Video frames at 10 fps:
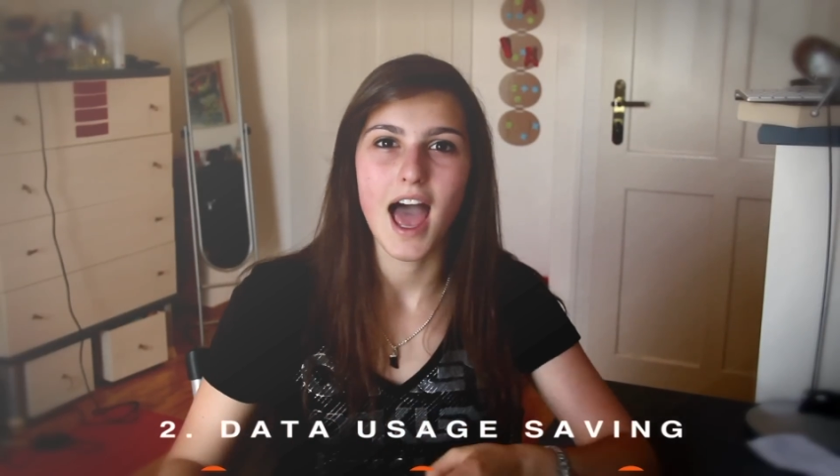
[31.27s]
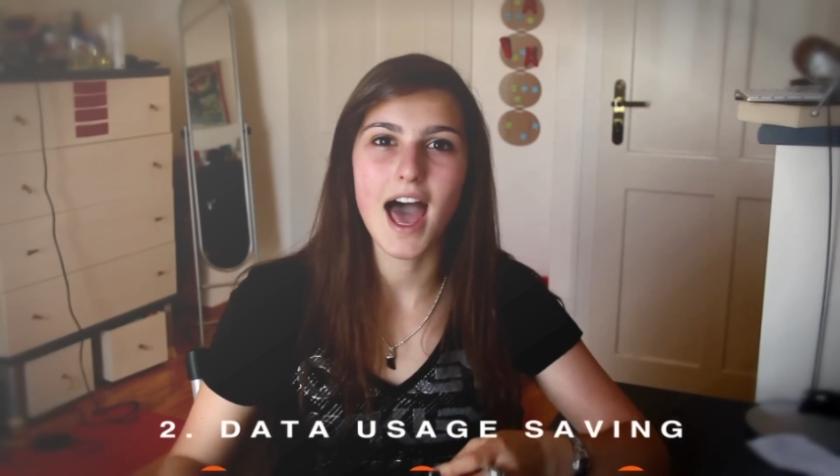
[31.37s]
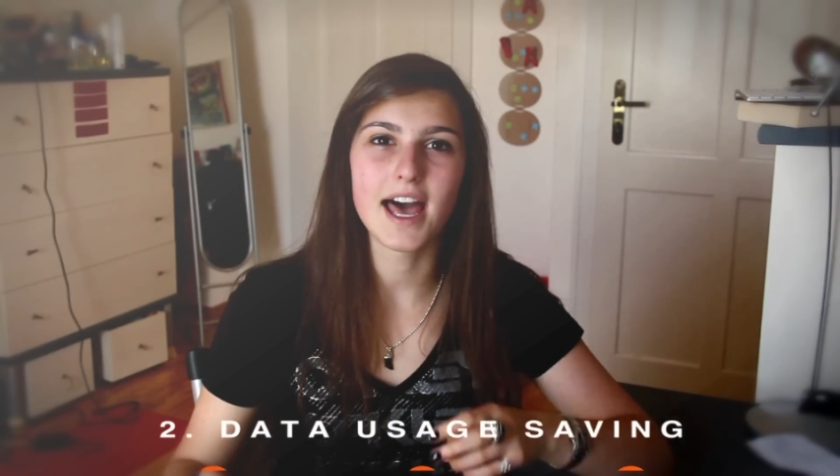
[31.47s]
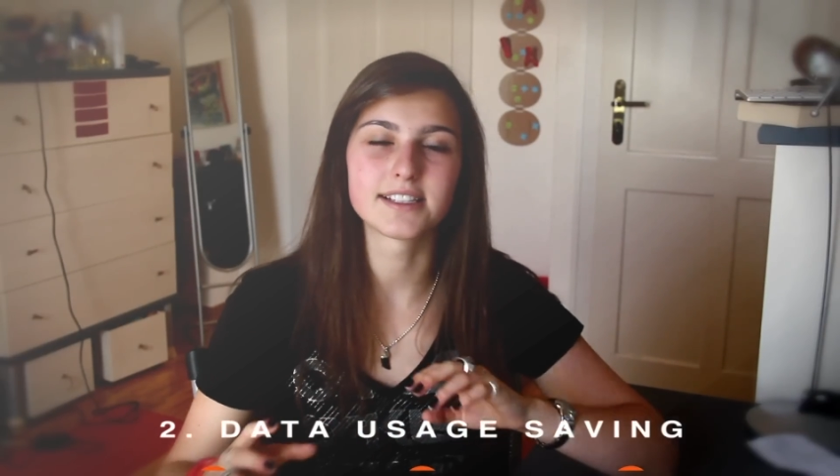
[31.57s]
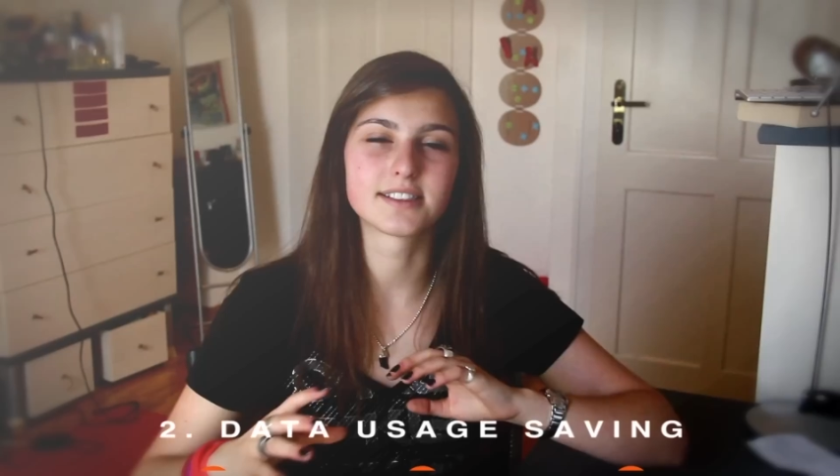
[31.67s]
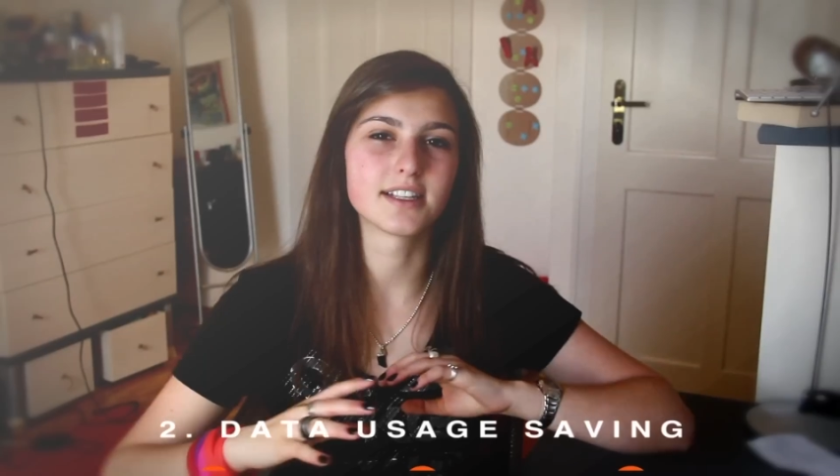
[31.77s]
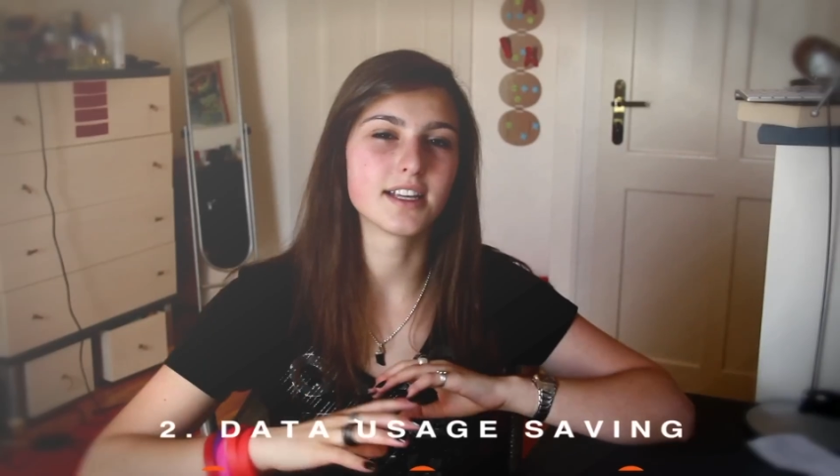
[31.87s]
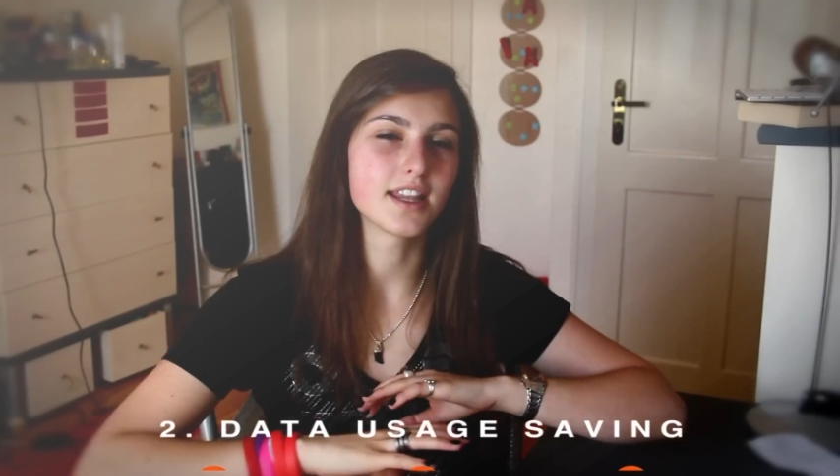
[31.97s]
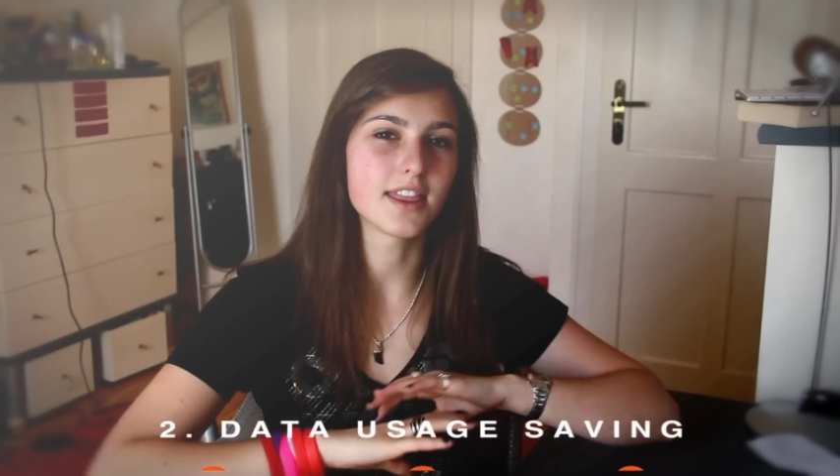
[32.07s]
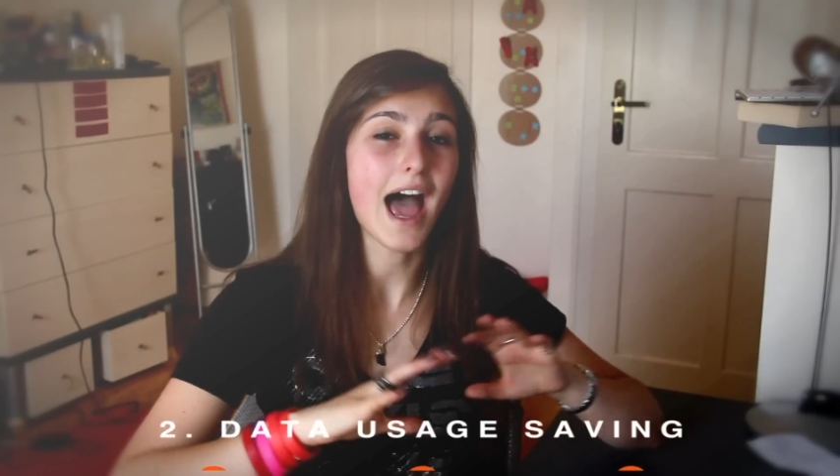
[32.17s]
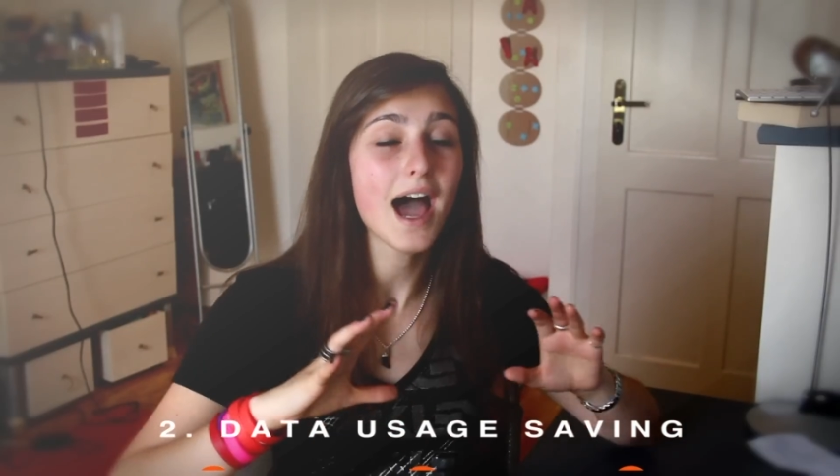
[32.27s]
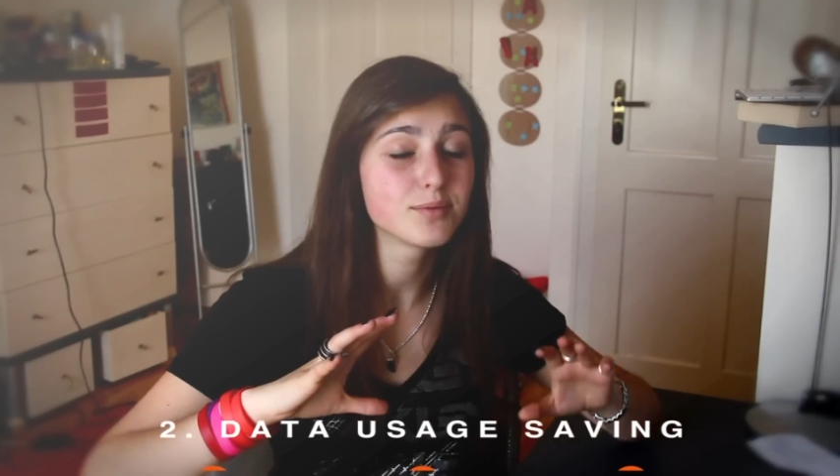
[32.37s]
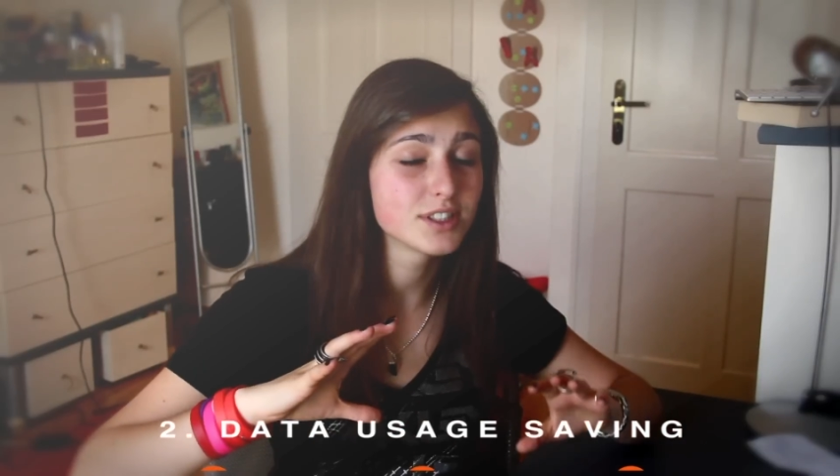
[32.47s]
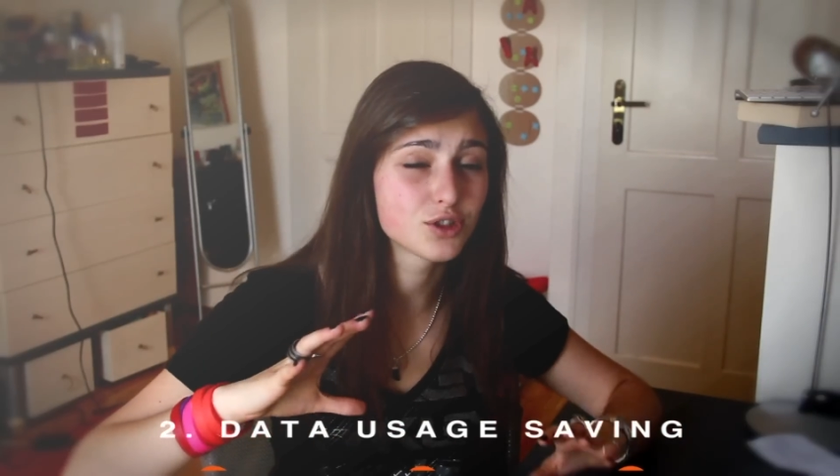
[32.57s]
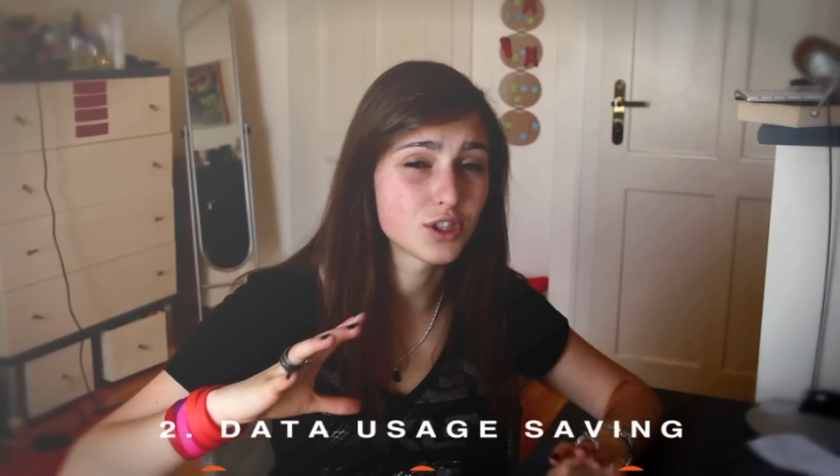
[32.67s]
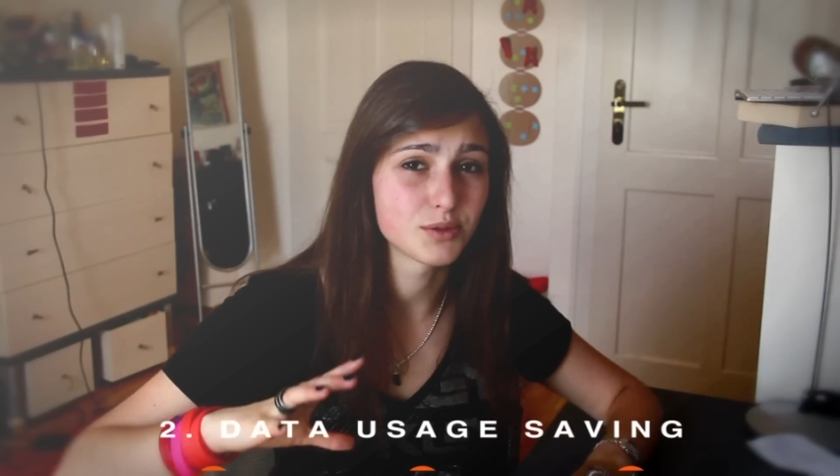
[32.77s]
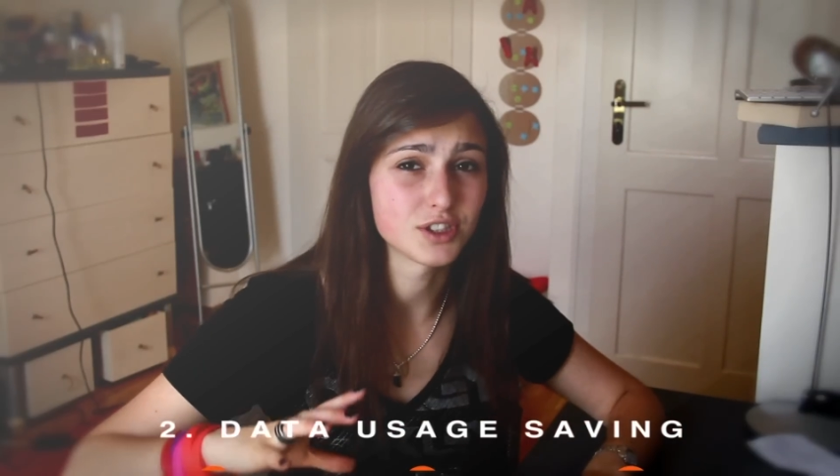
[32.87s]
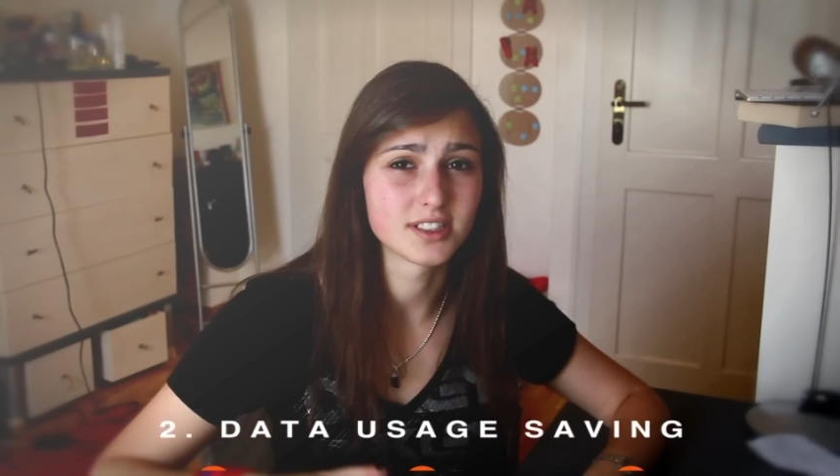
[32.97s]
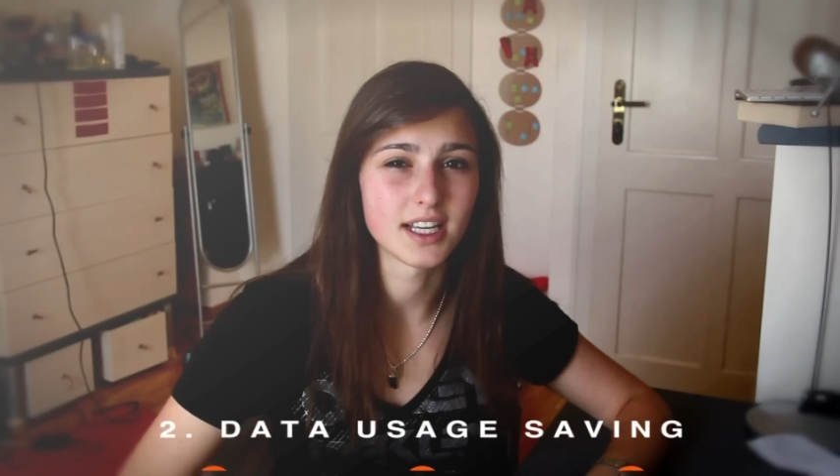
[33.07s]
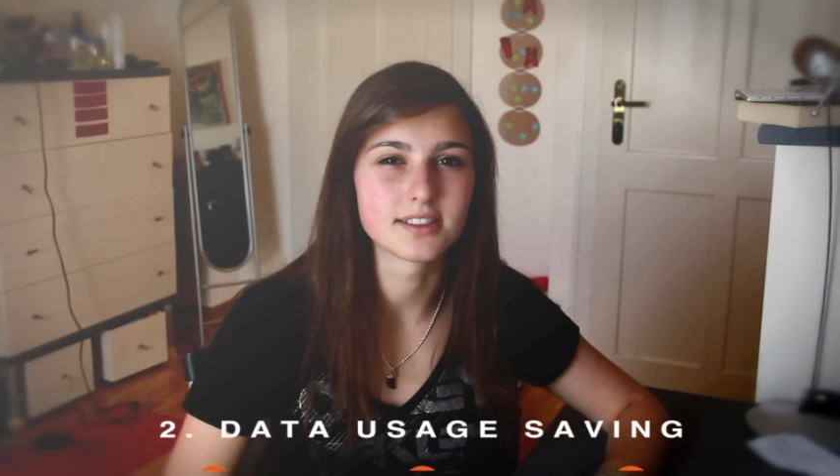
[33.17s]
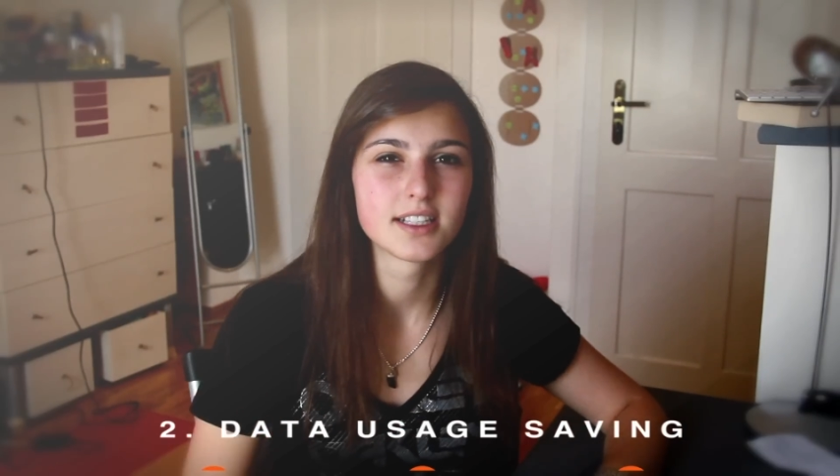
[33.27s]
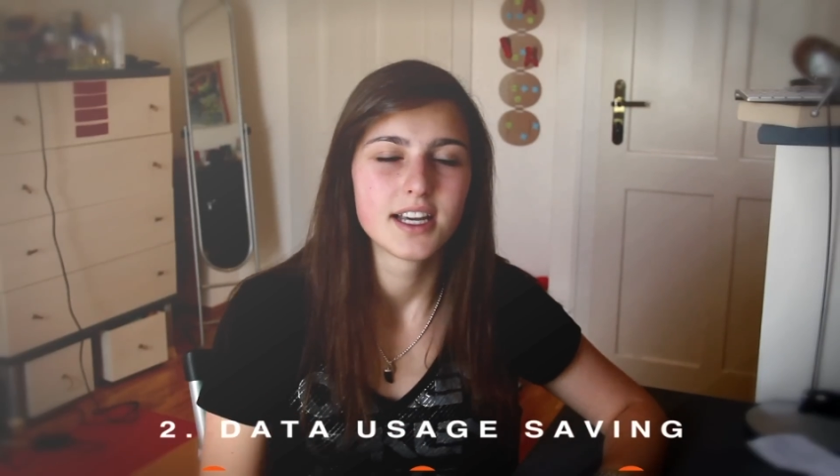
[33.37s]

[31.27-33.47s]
As the app description says,